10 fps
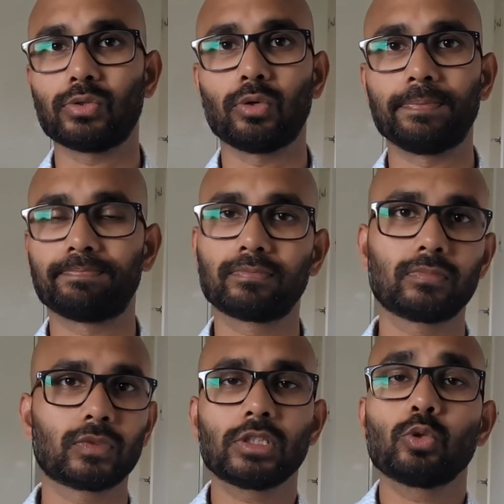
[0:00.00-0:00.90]
or
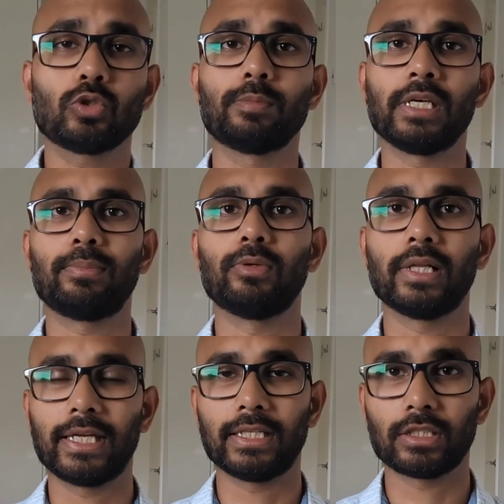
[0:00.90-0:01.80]
just talk to people
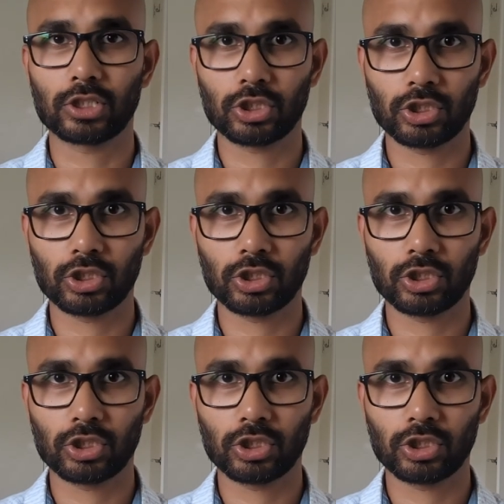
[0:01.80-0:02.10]
in